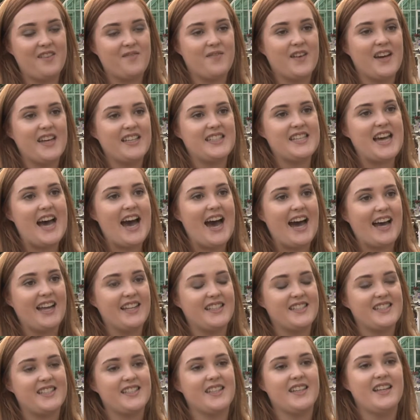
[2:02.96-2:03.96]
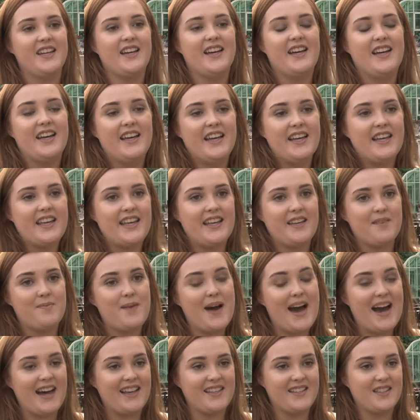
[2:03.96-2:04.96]
my dad, he
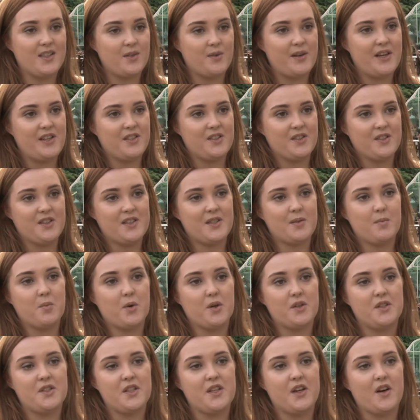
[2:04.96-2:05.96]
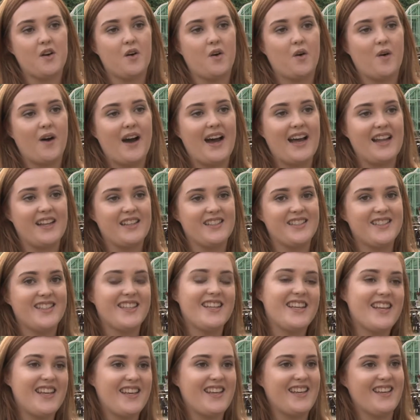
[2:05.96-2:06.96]
passed away just a month ago, and
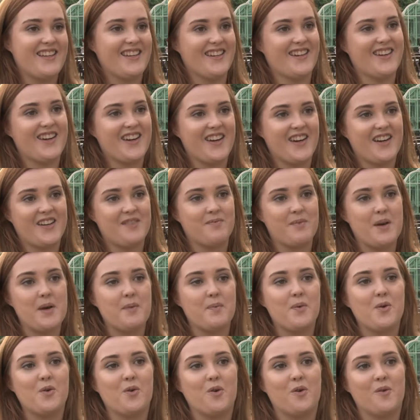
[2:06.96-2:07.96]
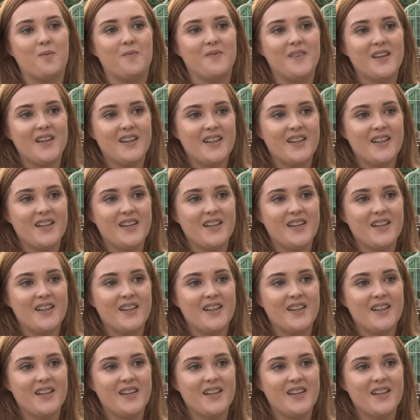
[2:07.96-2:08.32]
he heard my poem.